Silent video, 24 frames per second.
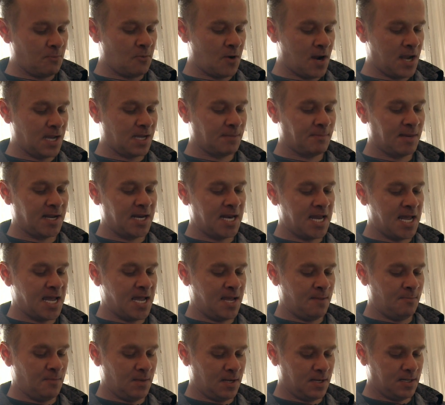Army.
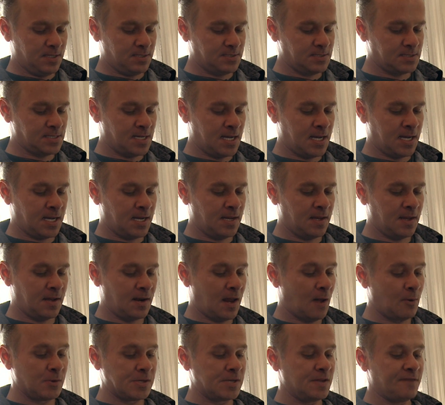And I served
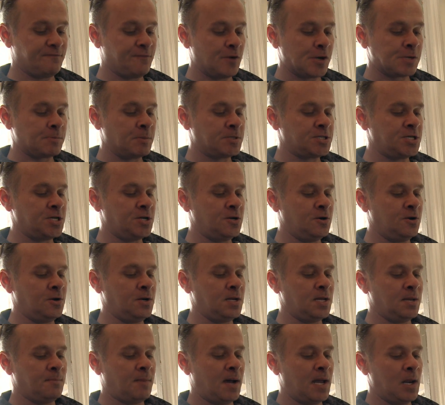duty stations
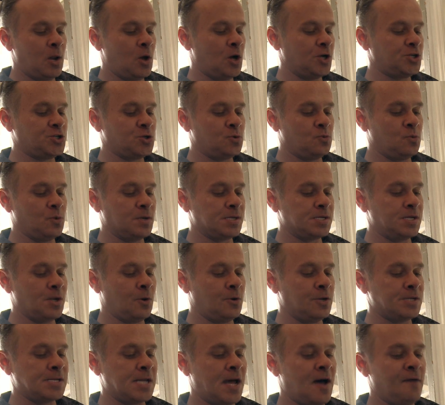overseas. My launcher was
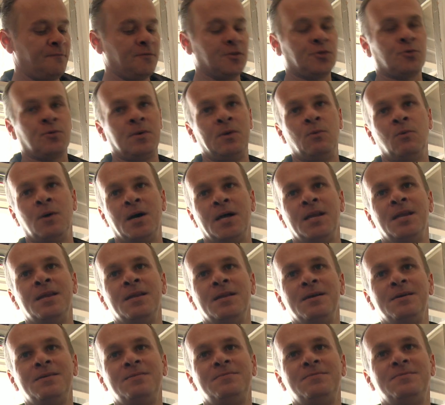known as Alpha 3-1.
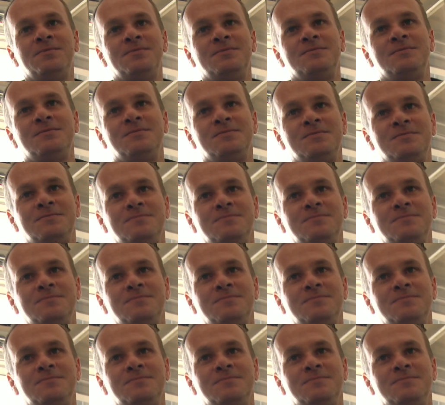It